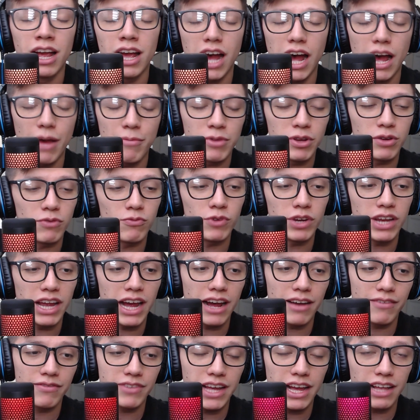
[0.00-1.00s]
I mean, we
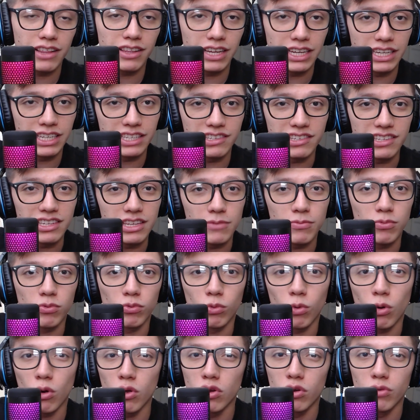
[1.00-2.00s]
have that like deep
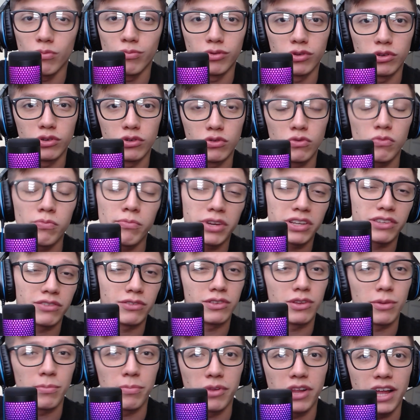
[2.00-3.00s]
royal blue mixed
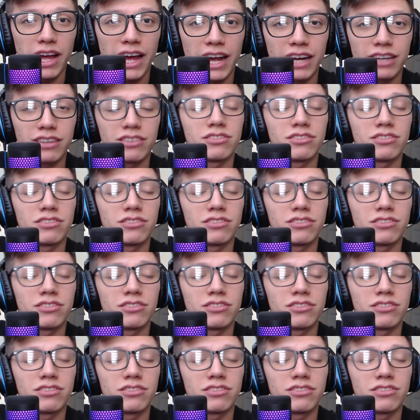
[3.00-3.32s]
with the black,